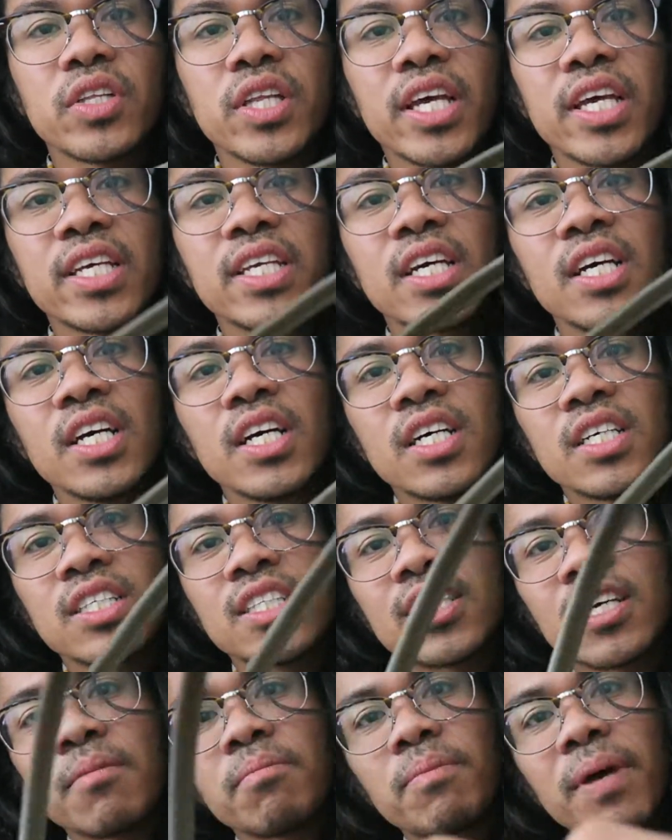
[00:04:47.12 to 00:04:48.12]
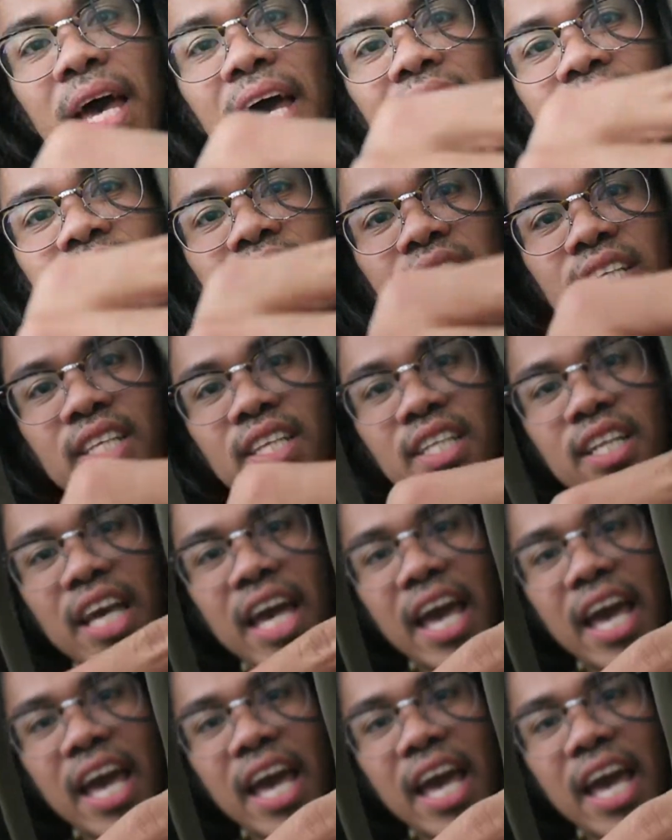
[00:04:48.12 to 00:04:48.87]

like some bags, their little